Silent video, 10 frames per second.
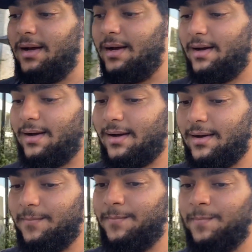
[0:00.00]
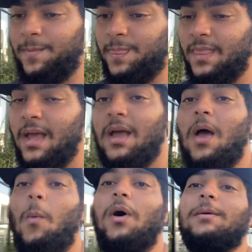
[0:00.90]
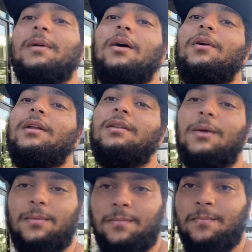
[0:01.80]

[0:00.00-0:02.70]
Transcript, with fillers: Um, what I'm going to do.